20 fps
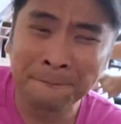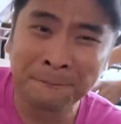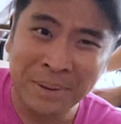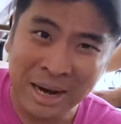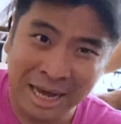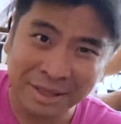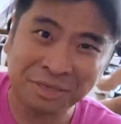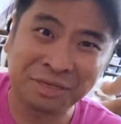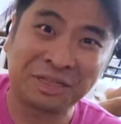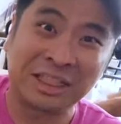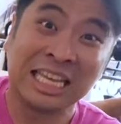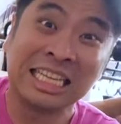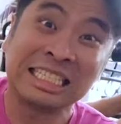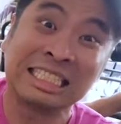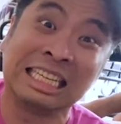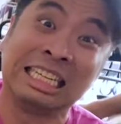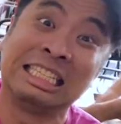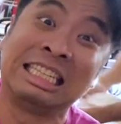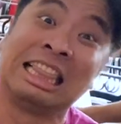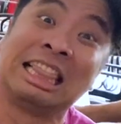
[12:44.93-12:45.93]
but this
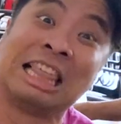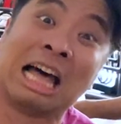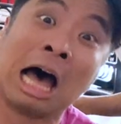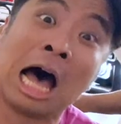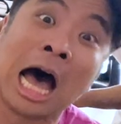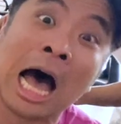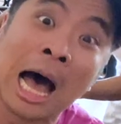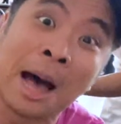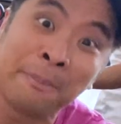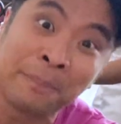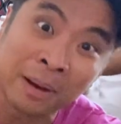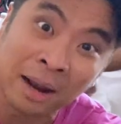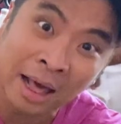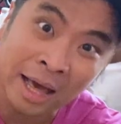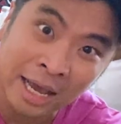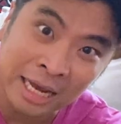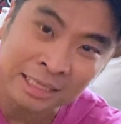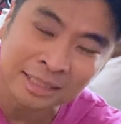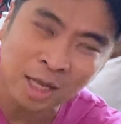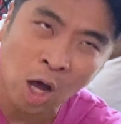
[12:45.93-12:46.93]
is the
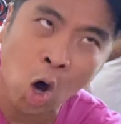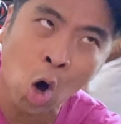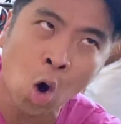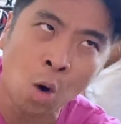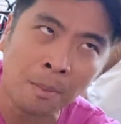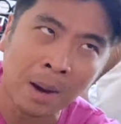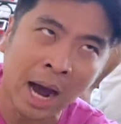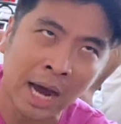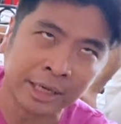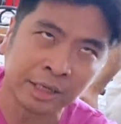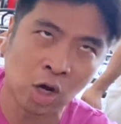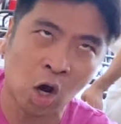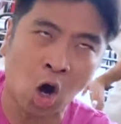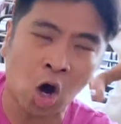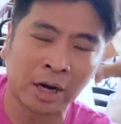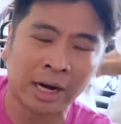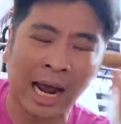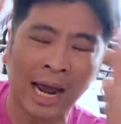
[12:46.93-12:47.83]
place. Oh my God.